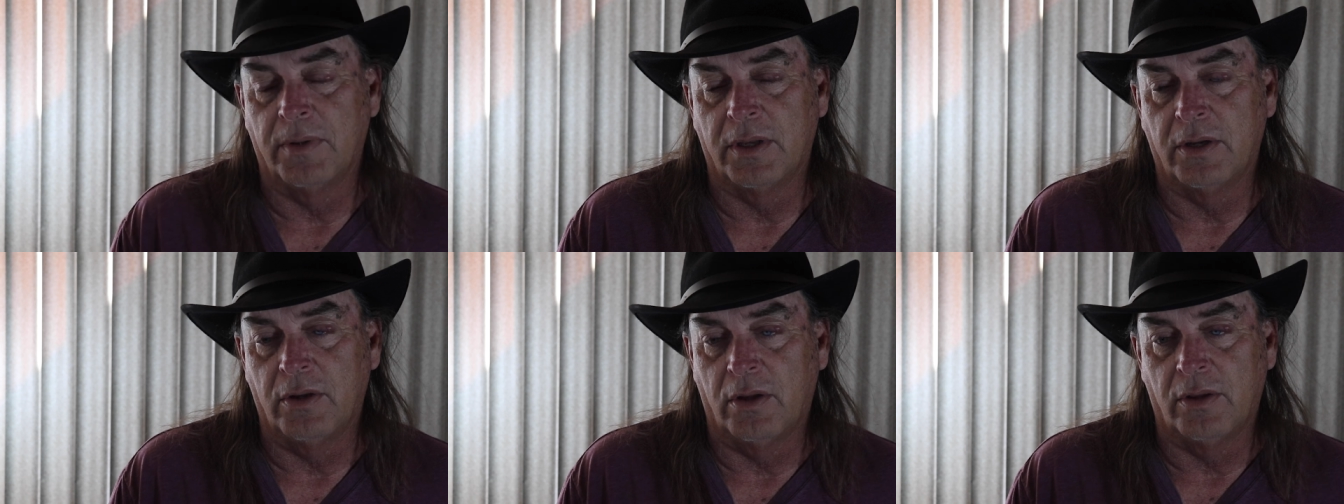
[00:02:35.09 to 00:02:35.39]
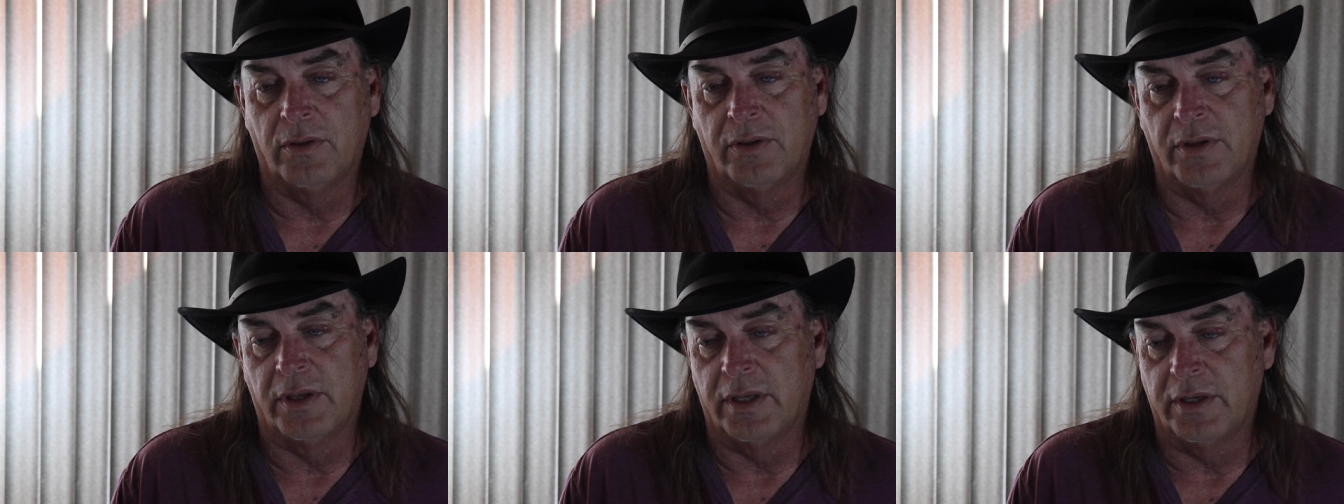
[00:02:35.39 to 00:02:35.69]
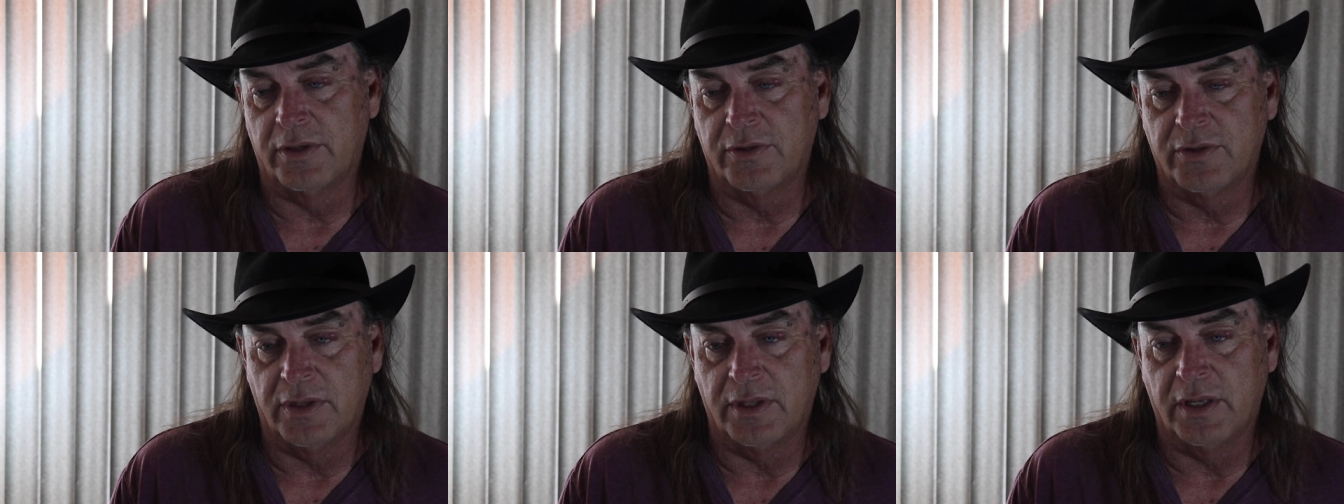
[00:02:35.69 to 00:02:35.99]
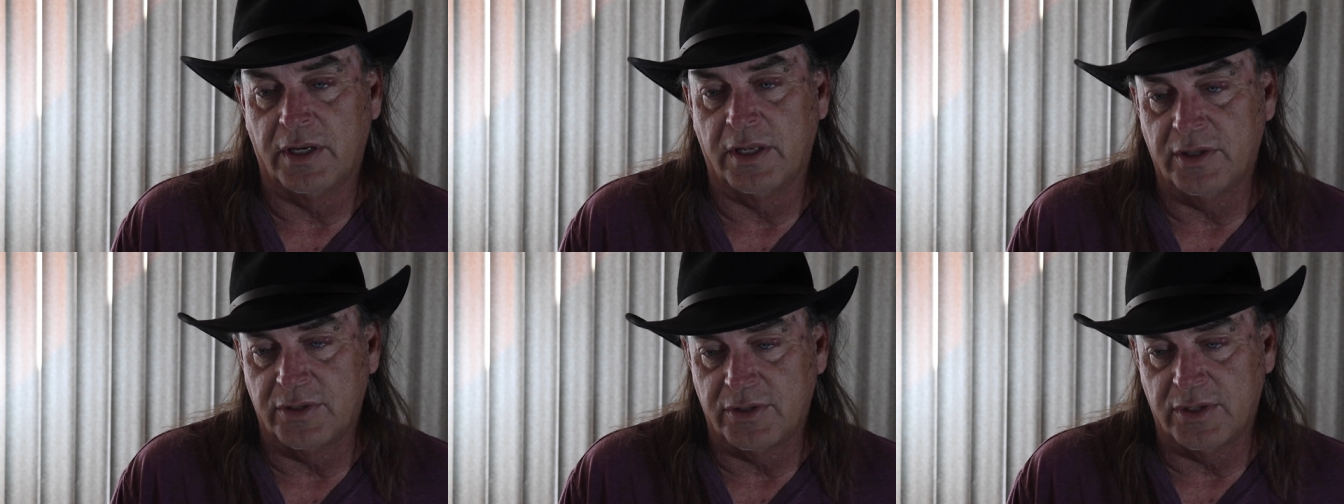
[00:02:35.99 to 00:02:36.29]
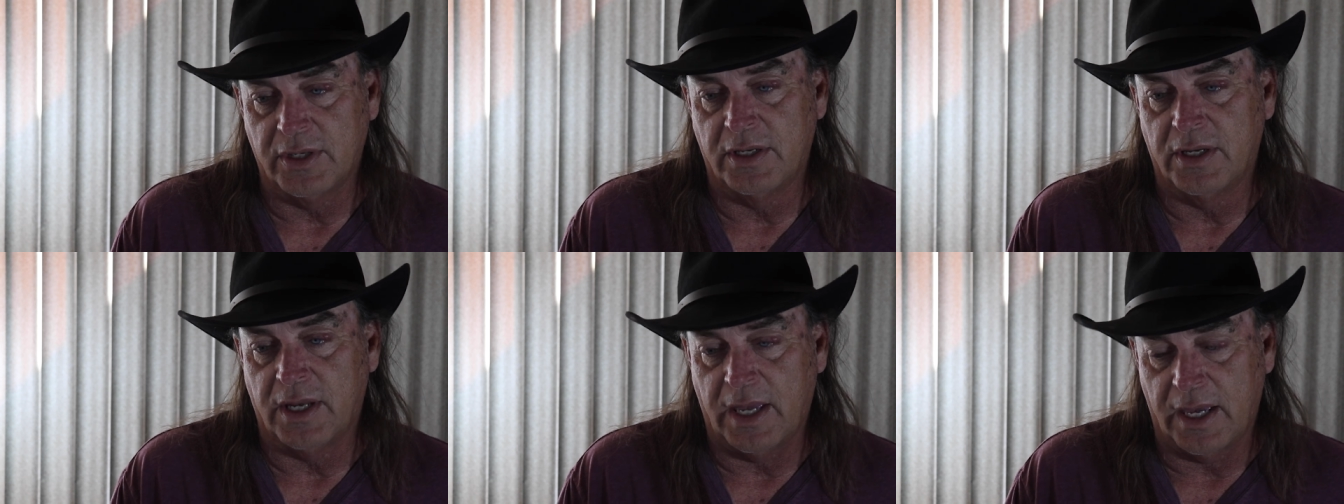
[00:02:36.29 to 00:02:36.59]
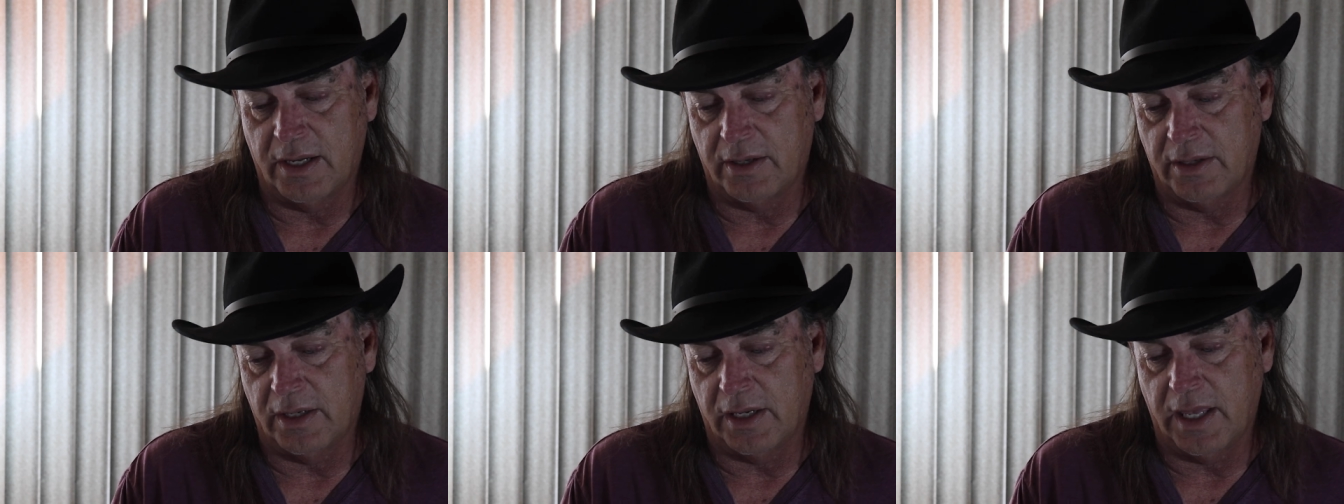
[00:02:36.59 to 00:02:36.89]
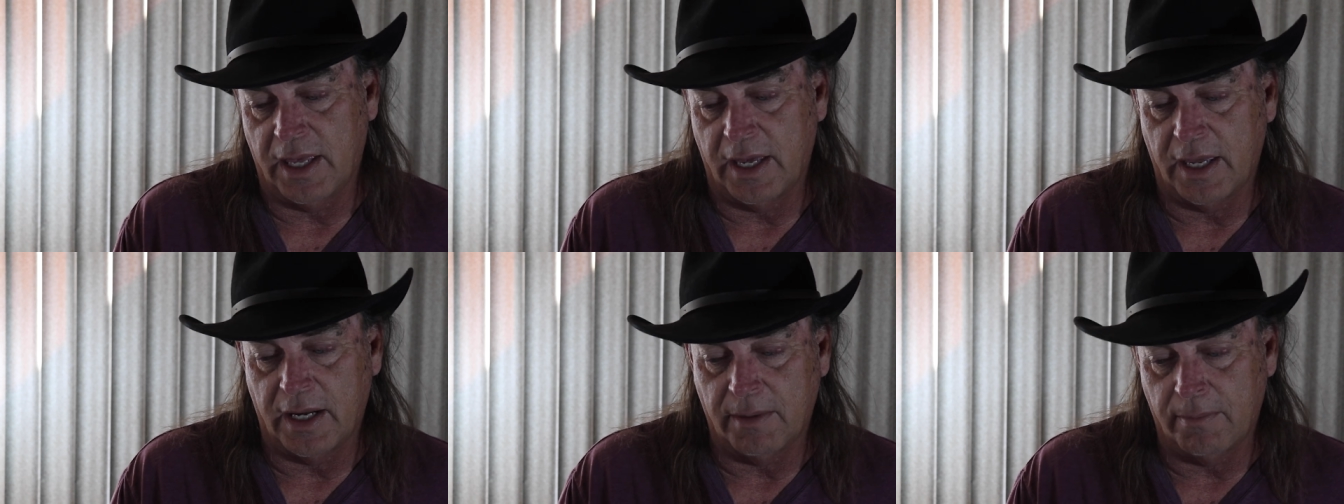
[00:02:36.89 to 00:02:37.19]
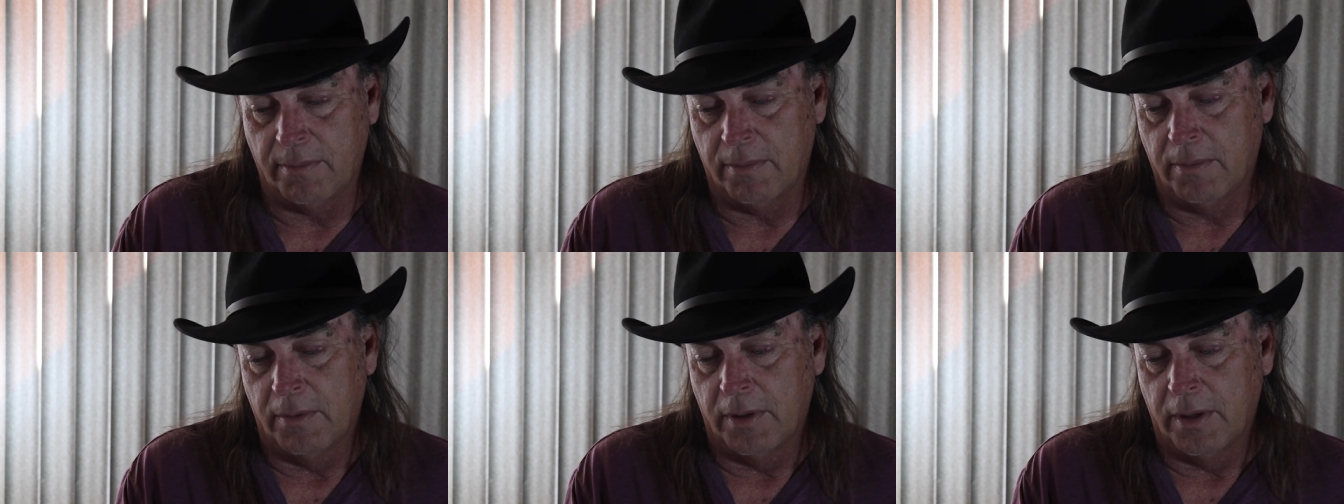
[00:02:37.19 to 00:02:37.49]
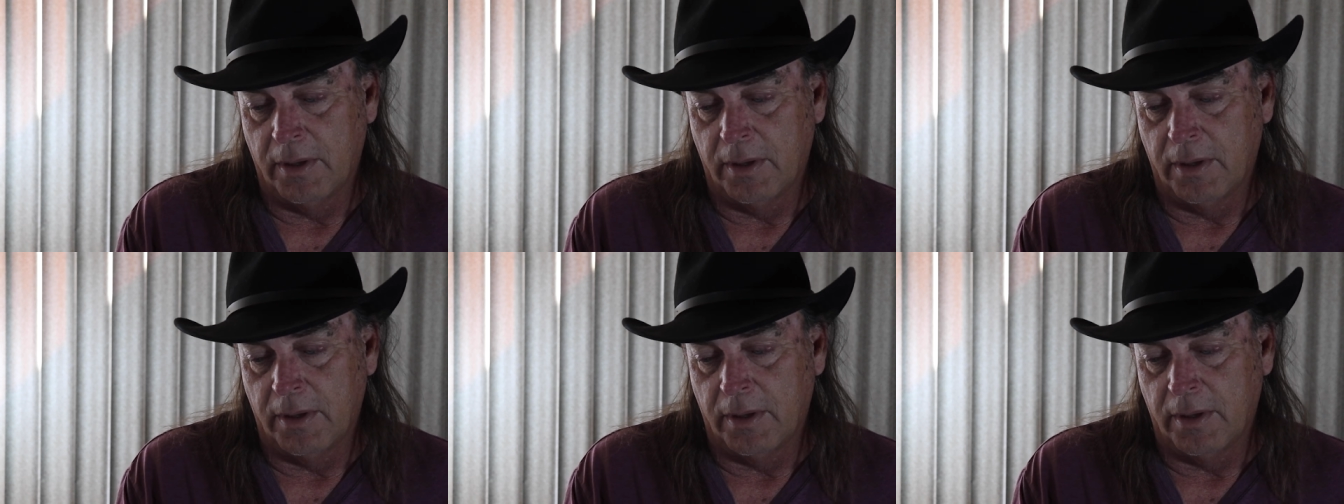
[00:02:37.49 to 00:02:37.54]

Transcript: and all this, and then he'd sit down and he had a